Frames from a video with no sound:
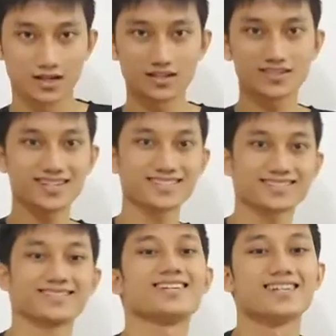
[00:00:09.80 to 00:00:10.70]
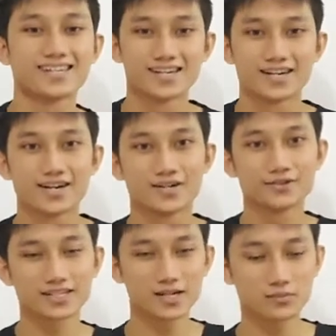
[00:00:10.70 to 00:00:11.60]
Hello guys,
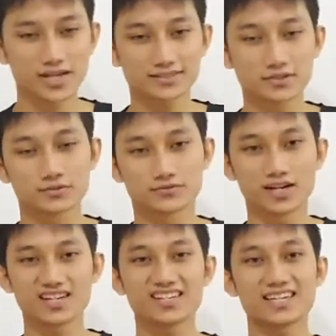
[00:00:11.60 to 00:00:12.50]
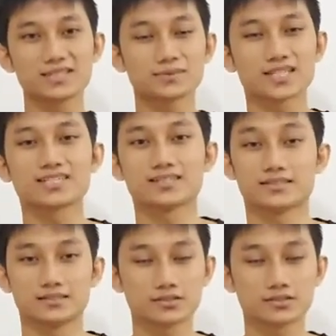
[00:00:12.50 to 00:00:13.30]
welcome back to Finally IF channel.